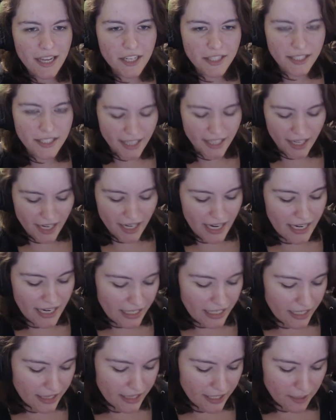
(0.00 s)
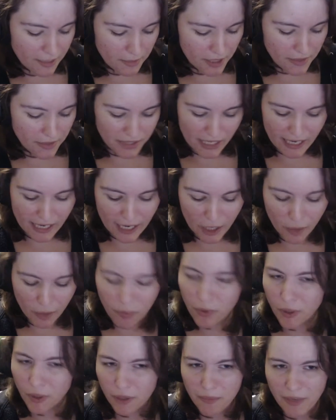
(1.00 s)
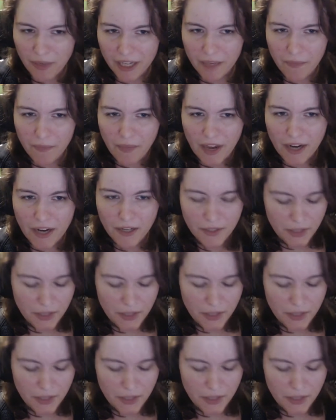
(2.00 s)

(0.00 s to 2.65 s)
just decided I needed them when I was at an airport and bought them there,